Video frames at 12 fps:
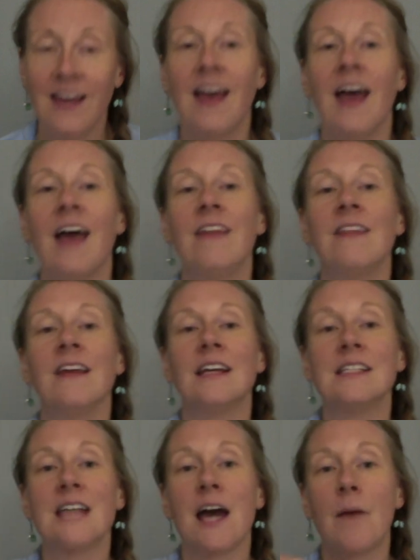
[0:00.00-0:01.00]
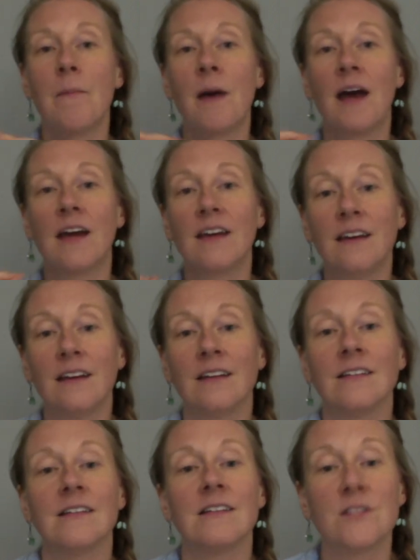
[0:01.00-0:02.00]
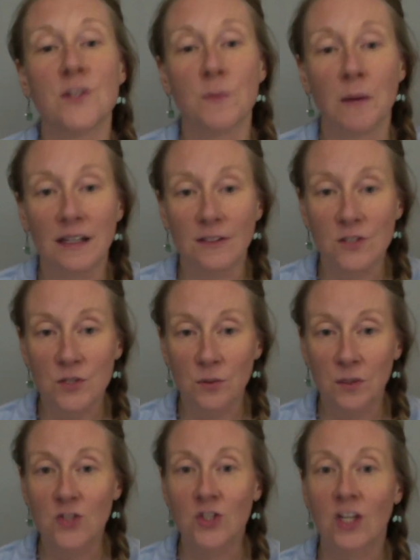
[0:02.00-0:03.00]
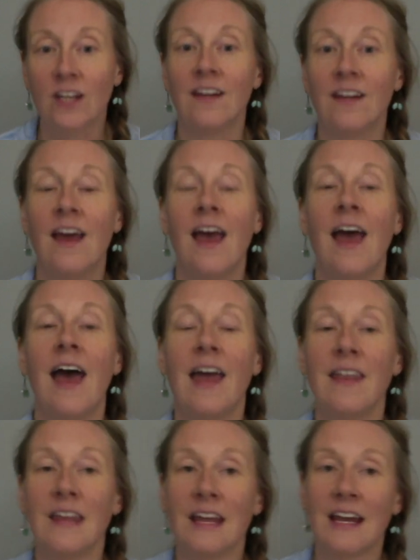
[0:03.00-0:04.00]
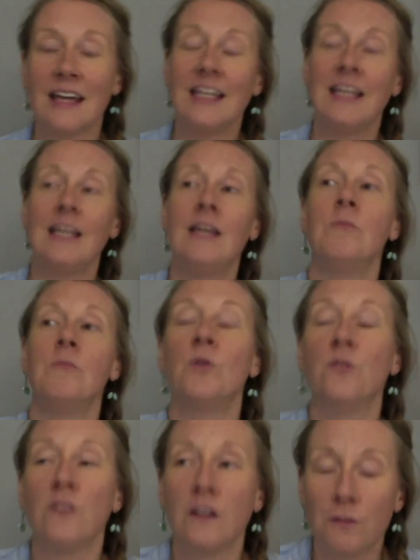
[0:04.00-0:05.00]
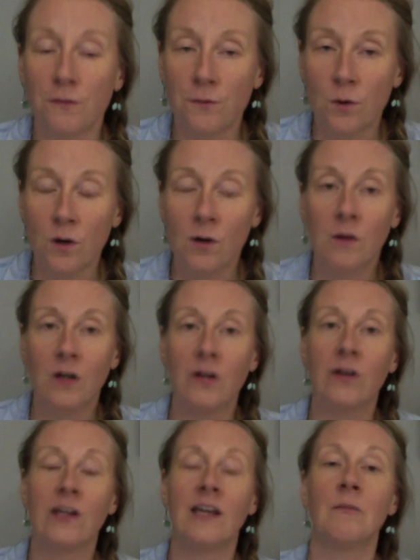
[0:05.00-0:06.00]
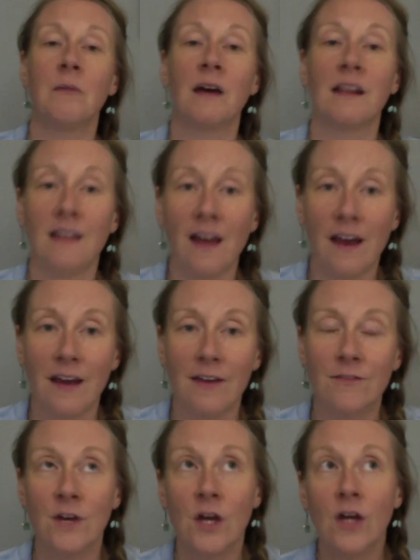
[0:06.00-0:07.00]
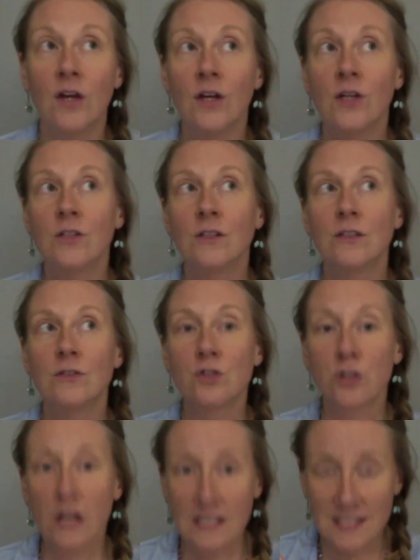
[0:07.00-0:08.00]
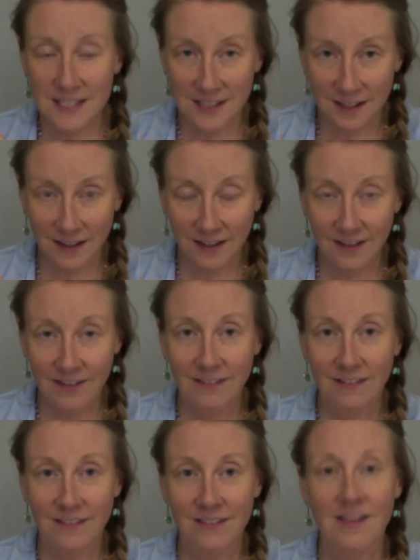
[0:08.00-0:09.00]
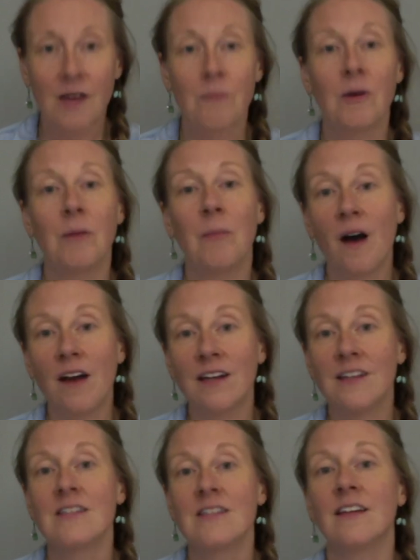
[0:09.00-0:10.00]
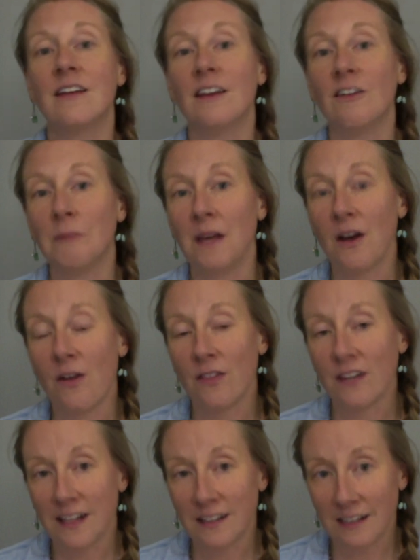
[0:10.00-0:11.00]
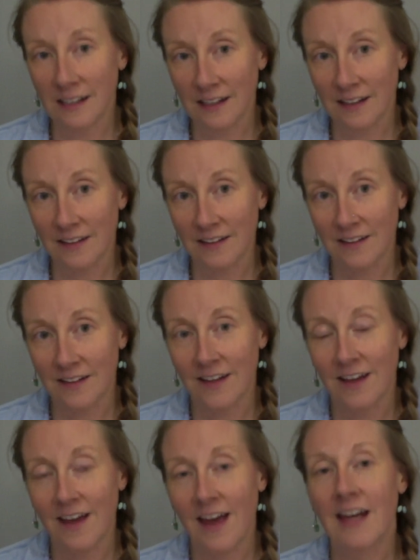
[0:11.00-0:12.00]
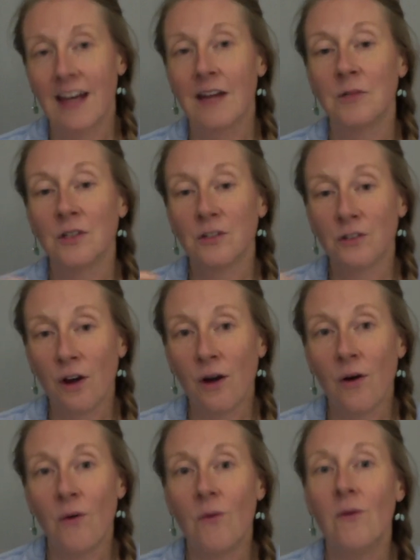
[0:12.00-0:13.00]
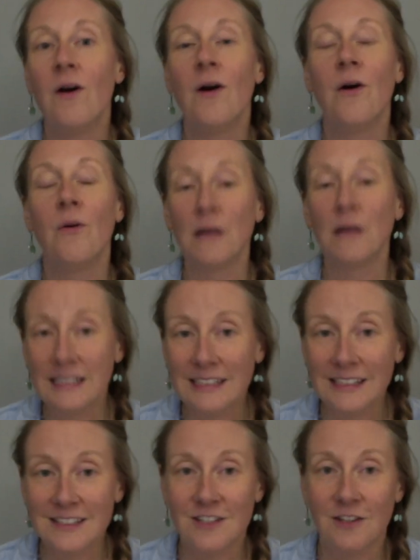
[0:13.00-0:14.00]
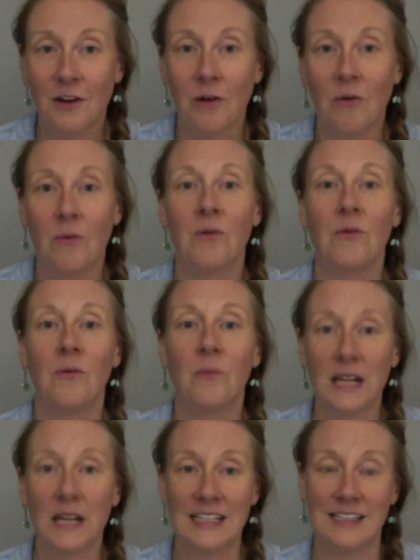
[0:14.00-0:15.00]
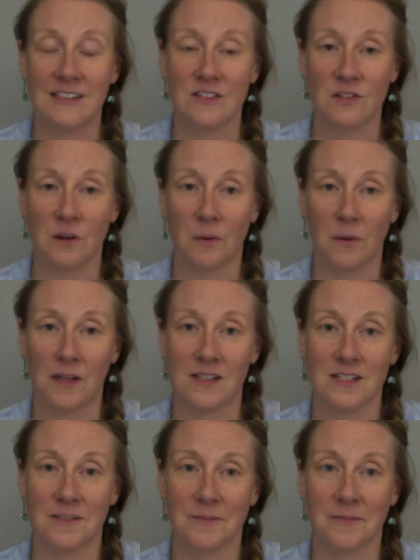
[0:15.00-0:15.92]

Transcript: And then I tap back in to my intuition and then I keep moving forward in my life, trusting that my body is going to give me all that I need. And I'm going to know what I need to know when I need to know it.